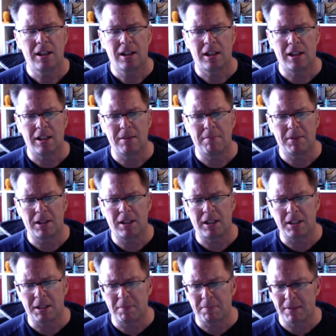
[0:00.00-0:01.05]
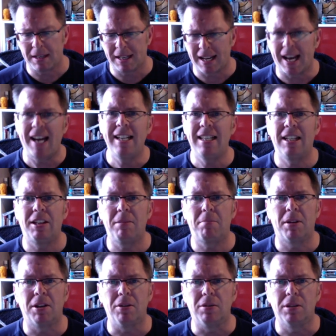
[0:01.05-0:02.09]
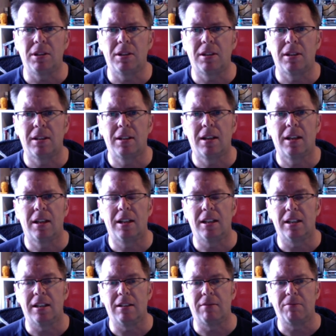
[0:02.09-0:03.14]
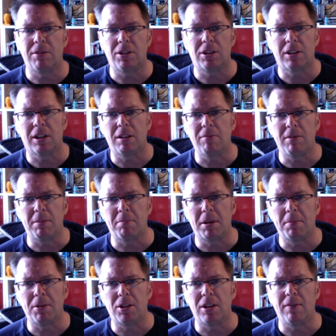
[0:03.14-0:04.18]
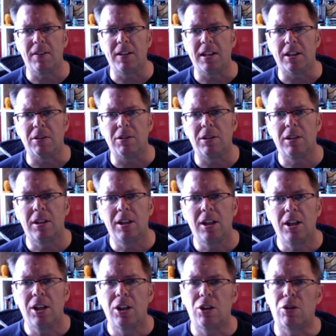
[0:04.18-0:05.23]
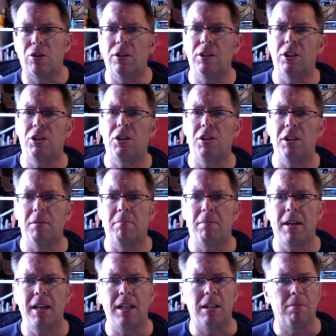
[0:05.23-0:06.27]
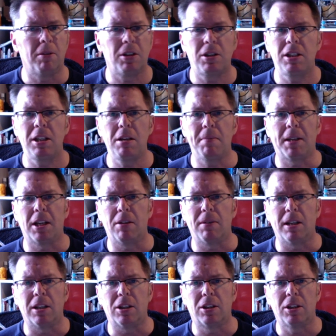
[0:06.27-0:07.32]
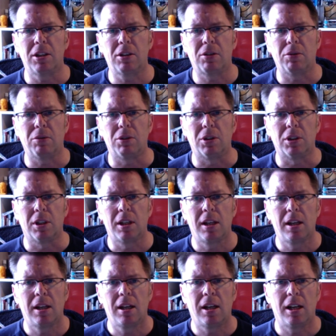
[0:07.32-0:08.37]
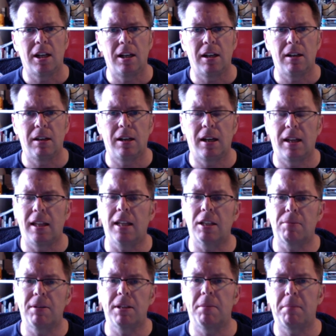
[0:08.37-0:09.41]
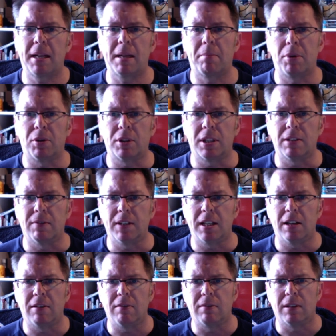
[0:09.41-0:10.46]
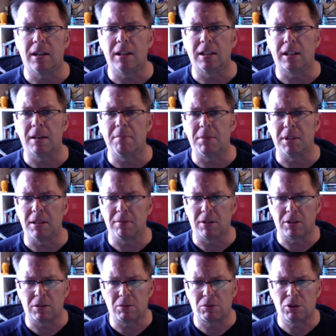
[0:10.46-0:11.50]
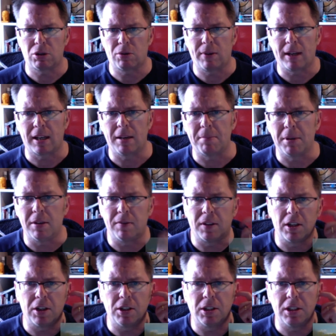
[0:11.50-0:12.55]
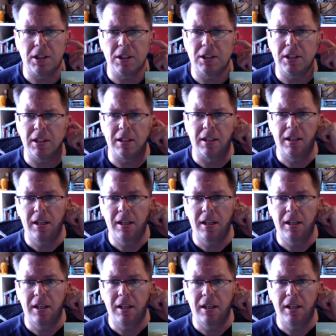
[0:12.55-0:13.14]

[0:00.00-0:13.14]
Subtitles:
I'd spent 8 lipos, of which I didn't really publish any videos, trying to tune the PIDs, but I just seemed to be going around in circles. And that's where the blackboxing video comes in. I'll show a quick clip here for the guys who didn't see it.